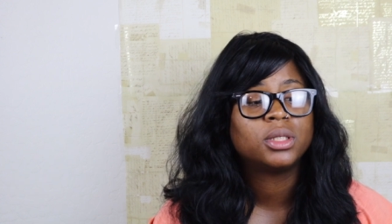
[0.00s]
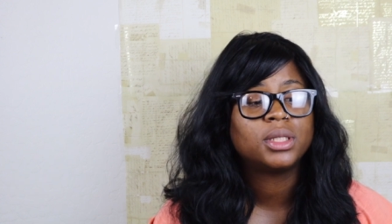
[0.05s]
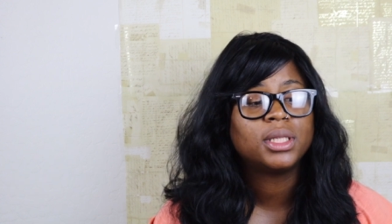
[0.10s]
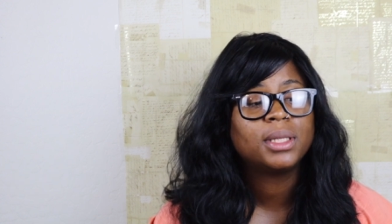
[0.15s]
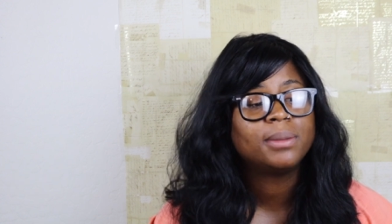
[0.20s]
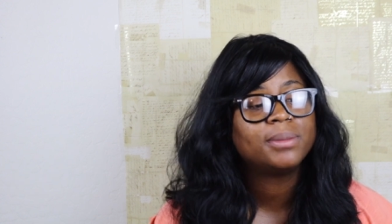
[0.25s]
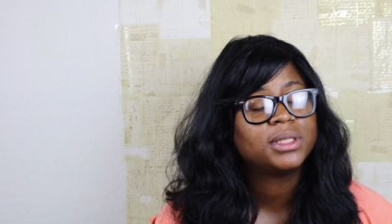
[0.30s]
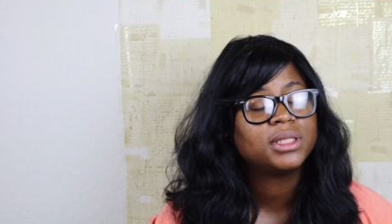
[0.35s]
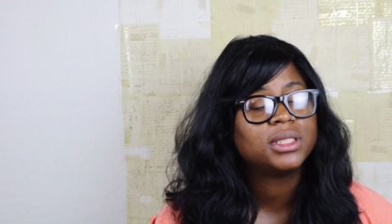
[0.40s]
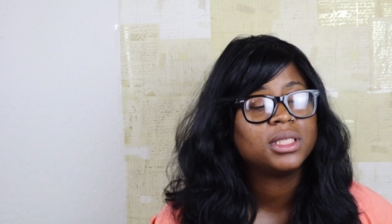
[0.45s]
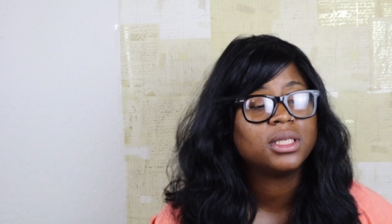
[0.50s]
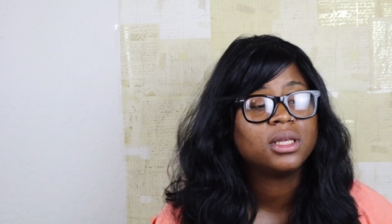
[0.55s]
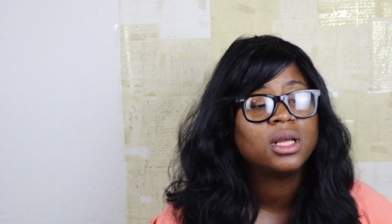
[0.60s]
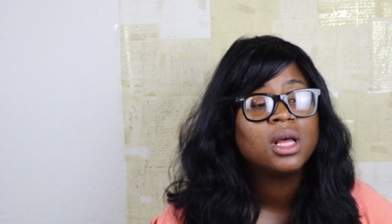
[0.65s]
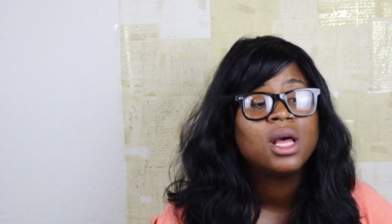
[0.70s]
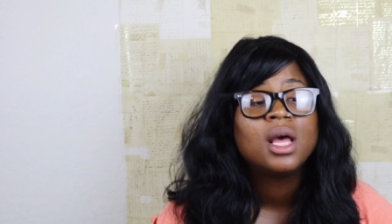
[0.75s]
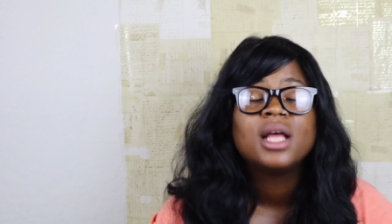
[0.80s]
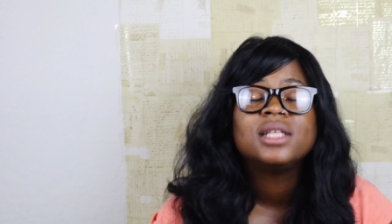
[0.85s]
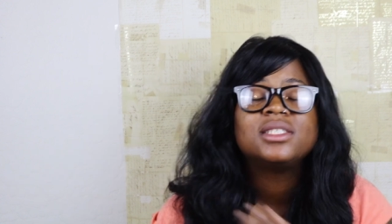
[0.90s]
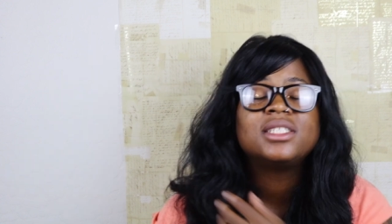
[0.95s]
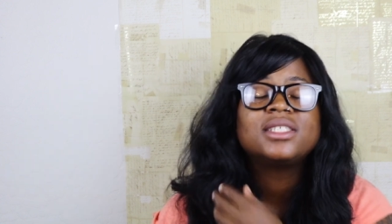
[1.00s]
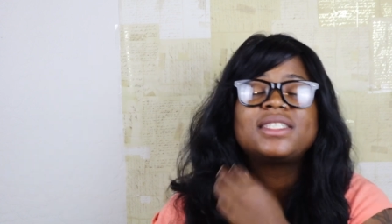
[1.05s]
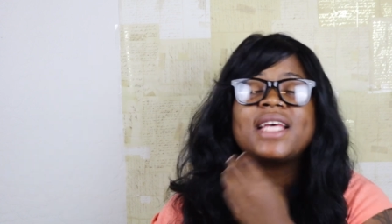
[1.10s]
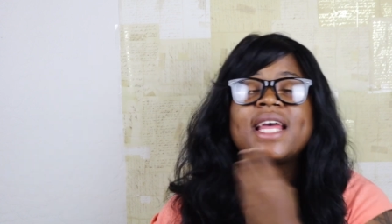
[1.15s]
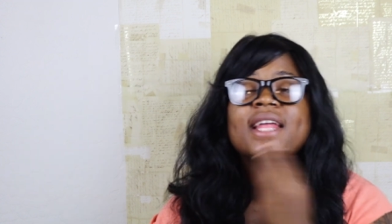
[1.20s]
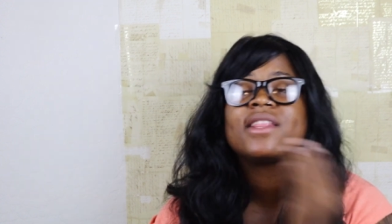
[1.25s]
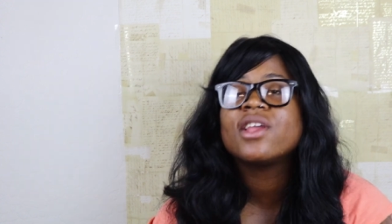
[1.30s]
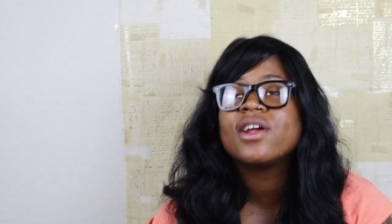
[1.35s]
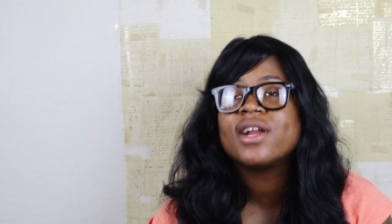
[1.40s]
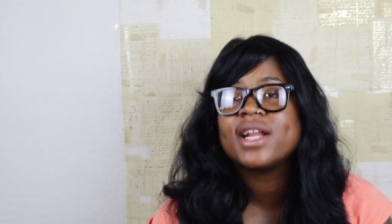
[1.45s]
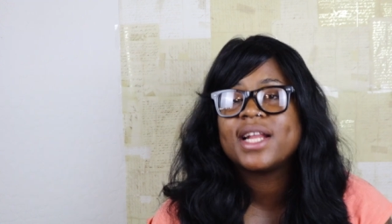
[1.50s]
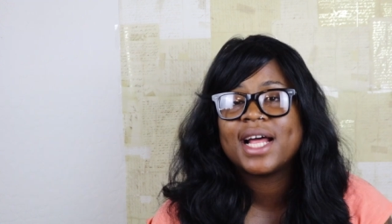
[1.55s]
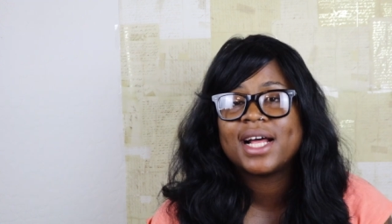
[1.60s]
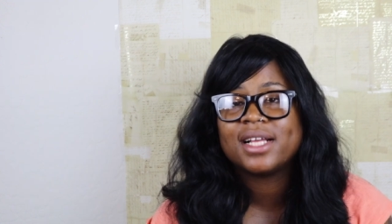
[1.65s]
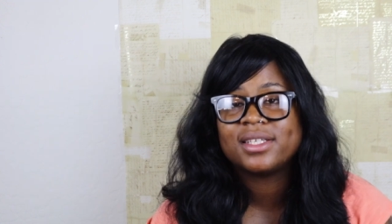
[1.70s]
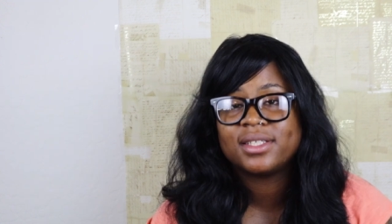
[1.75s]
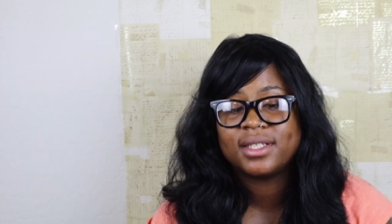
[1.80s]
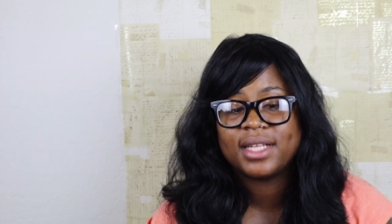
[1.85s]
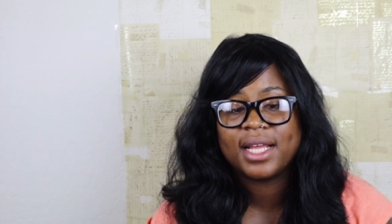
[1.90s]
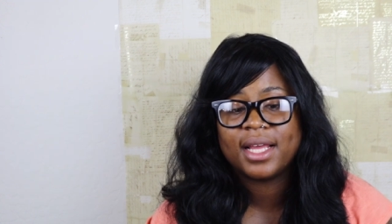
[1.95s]
let me see, just say
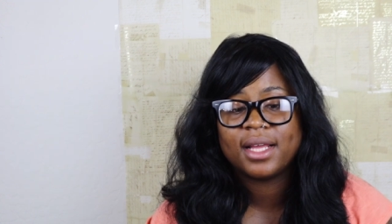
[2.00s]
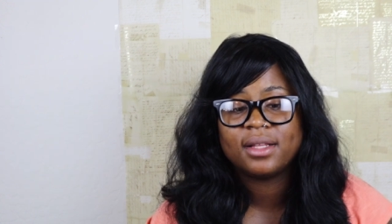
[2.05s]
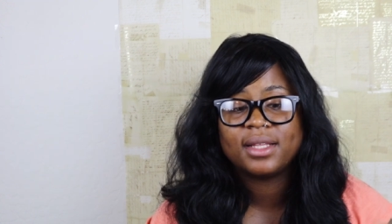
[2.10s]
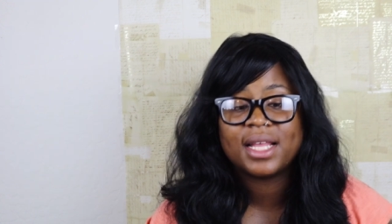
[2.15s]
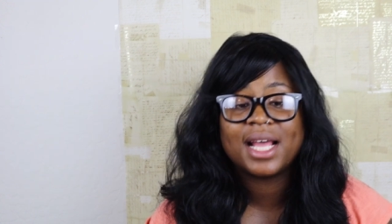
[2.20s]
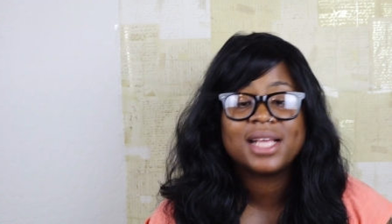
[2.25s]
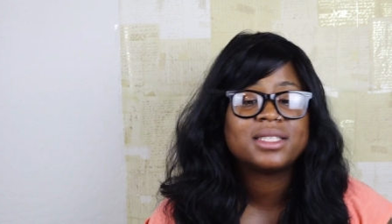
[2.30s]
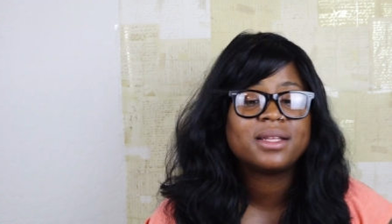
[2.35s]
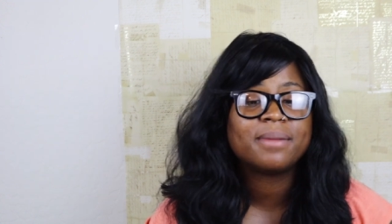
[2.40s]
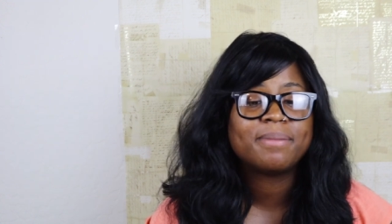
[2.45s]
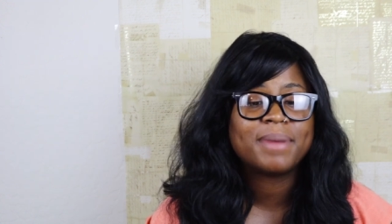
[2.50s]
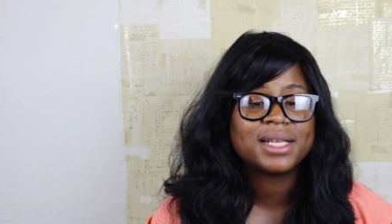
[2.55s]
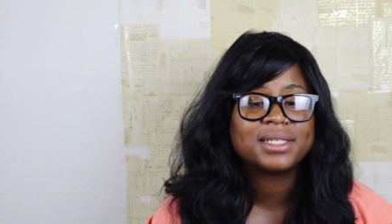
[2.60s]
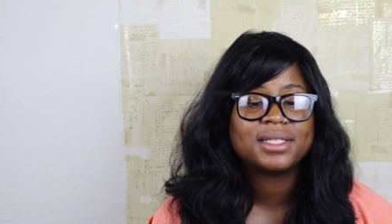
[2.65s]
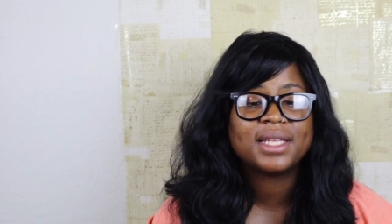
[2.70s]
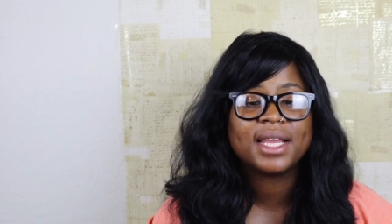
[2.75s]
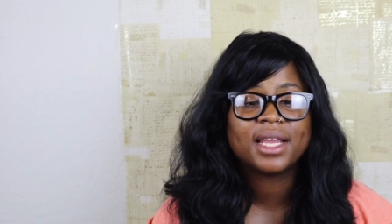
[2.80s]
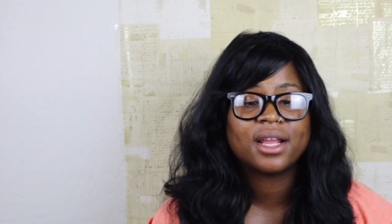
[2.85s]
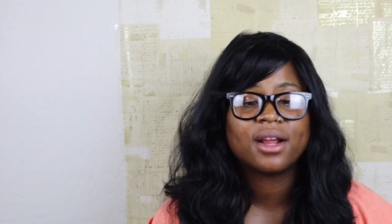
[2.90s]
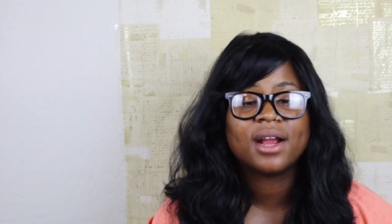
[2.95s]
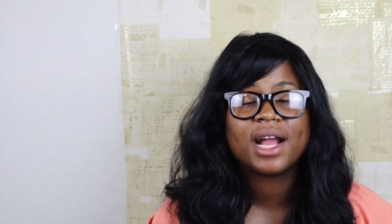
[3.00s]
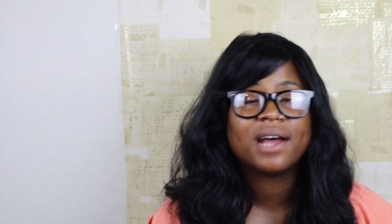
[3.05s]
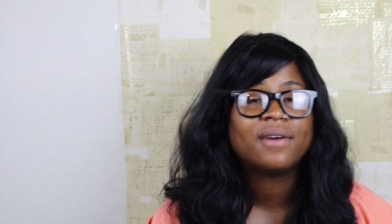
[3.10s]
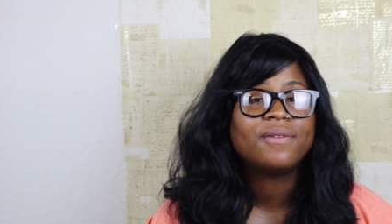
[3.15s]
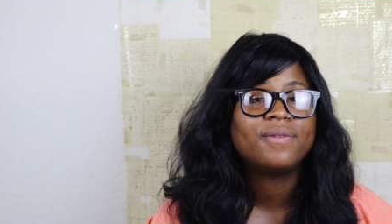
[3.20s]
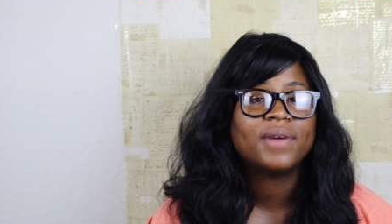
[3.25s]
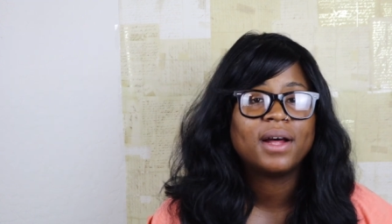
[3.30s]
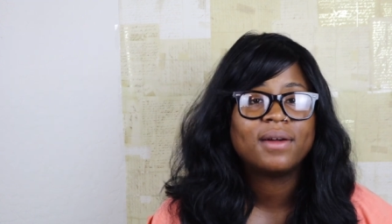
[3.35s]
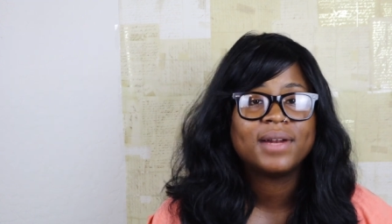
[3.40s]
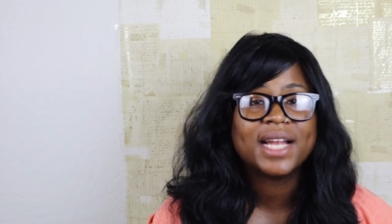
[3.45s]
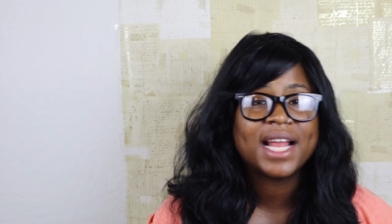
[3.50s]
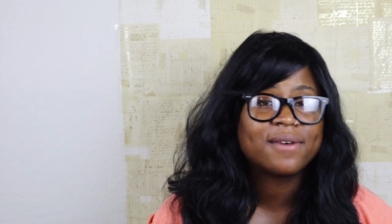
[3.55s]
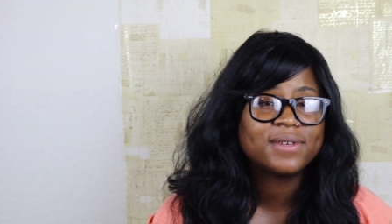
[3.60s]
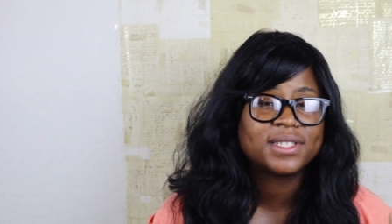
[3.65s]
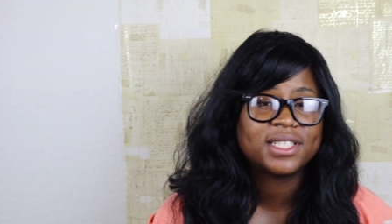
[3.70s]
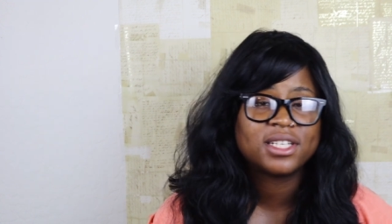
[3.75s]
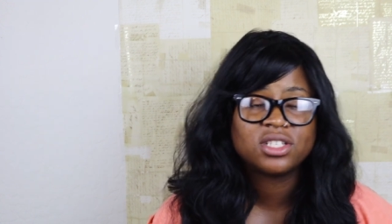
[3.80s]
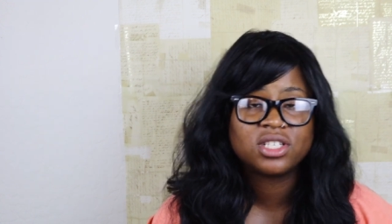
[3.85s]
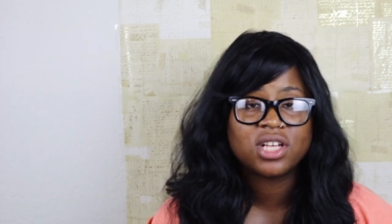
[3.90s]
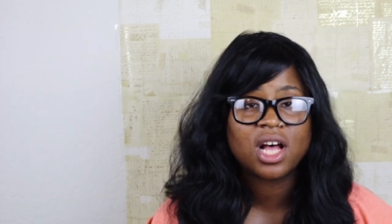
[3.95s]
$30 a day. That's the best daycare I found. That
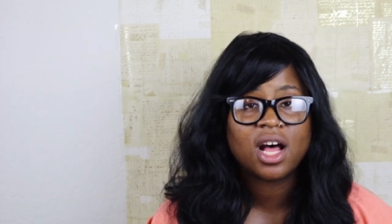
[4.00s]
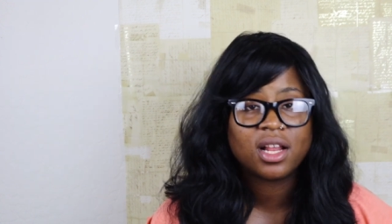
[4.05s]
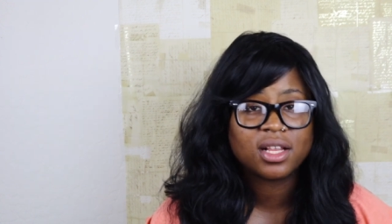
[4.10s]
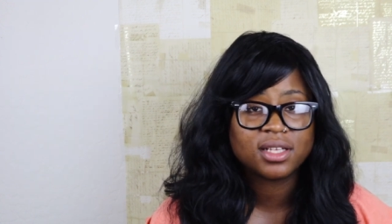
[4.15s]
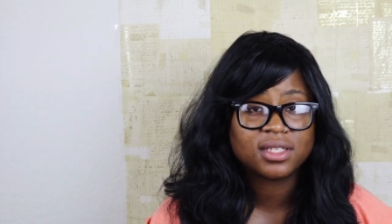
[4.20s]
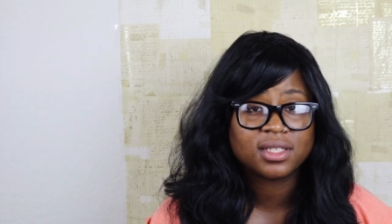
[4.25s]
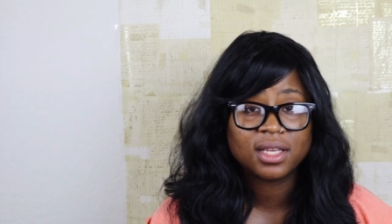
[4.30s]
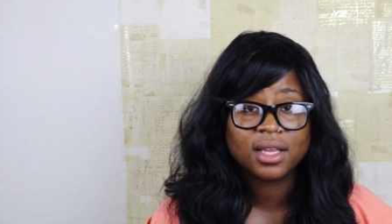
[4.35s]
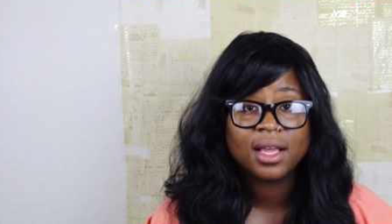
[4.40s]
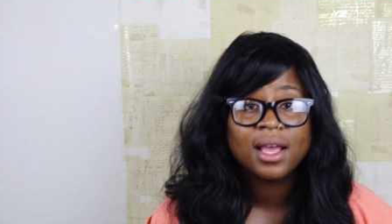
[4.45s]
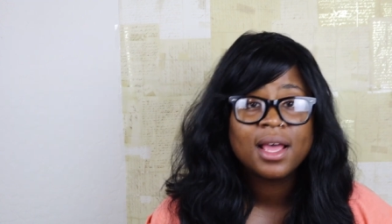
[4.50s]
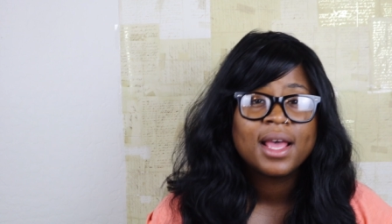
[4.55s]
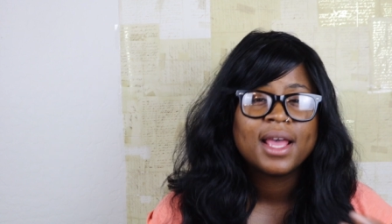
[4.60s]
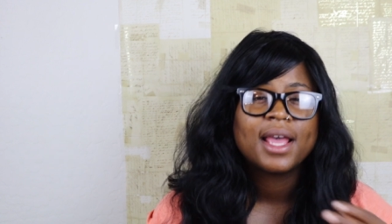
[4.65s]
was in Tolleson.